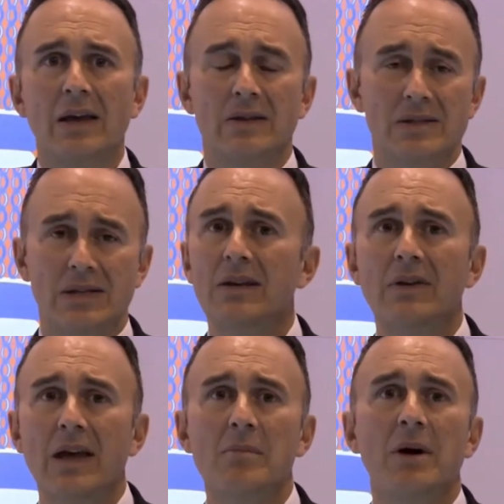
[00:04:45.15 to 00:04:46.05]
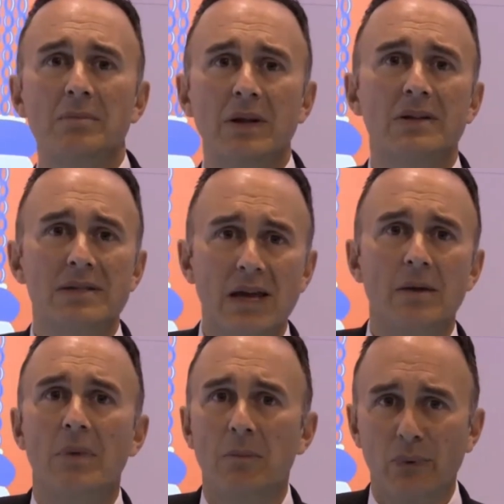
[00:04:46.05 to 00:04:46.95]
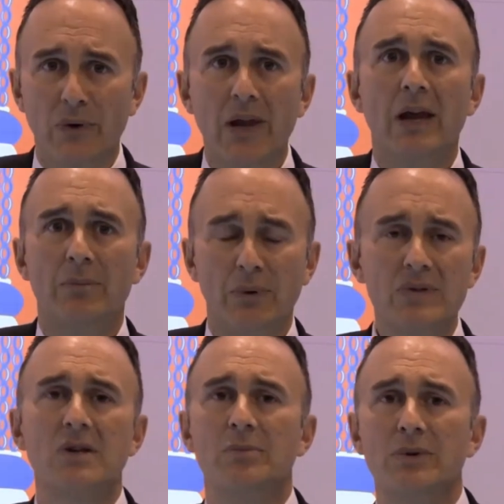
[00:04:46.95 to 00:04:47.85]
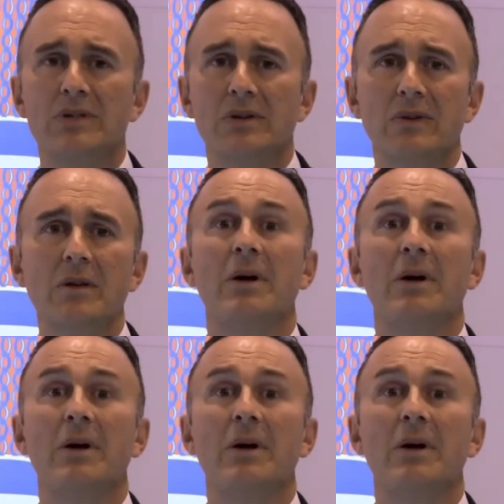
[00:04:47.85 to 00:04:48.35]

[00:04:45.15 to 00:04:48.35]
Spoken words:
CDVA might be the same pre- and post-operatively,